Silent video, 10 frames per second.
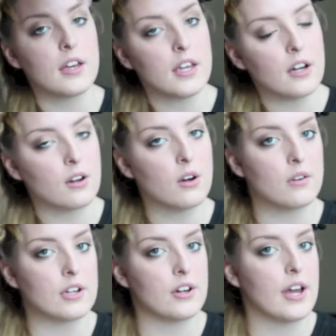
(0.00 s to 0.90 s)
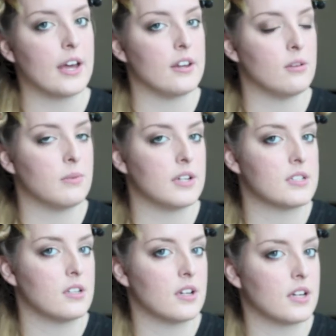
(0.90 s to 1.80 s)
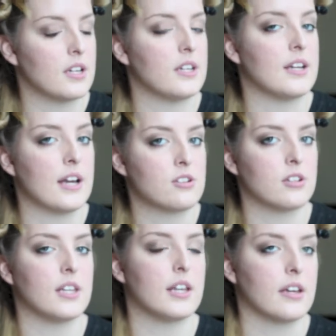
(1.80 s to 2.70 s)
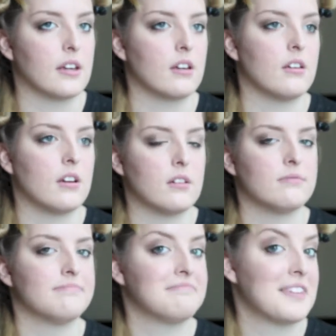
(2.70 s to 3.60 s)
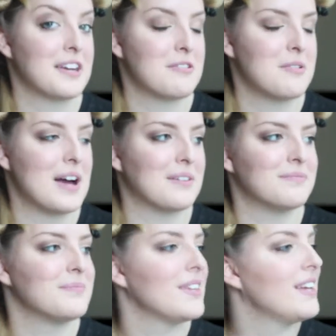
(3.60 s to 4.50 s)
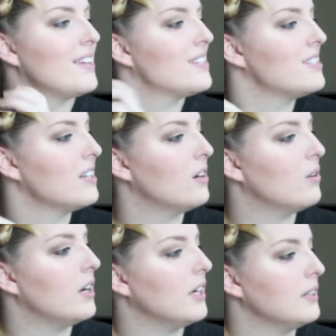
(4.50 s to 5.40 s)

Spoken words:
going around your head. You want it to look naturally, like it, it grew out. So,